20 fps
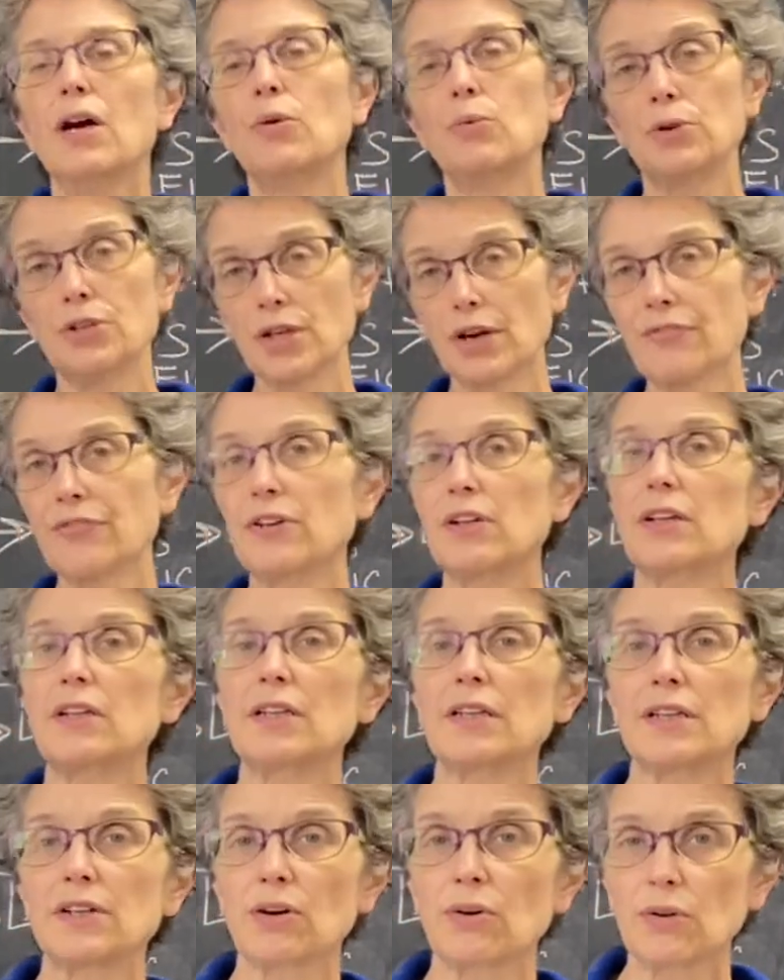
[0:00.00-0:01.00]
we
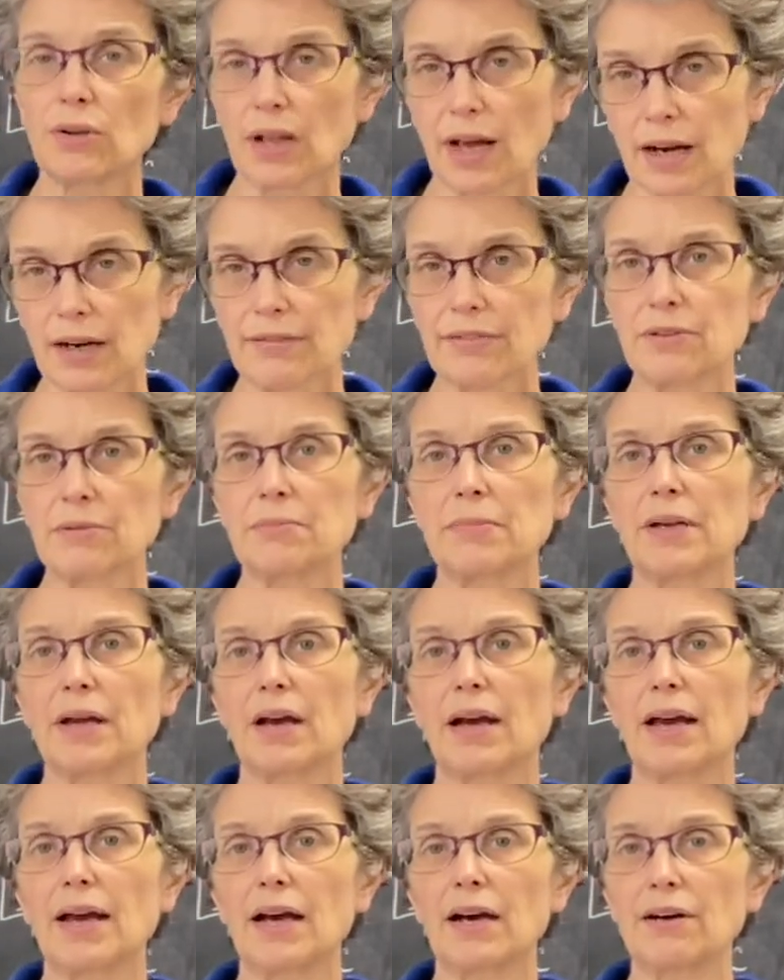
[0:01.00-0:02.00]
definitely know a lot of them
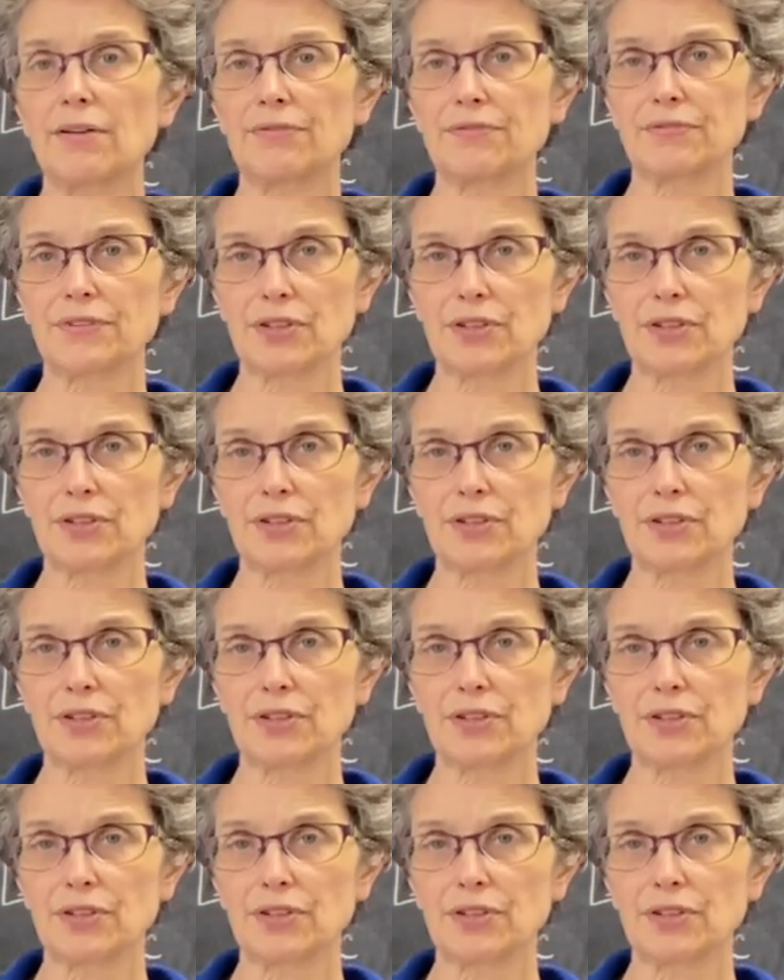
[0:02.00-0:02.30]
have,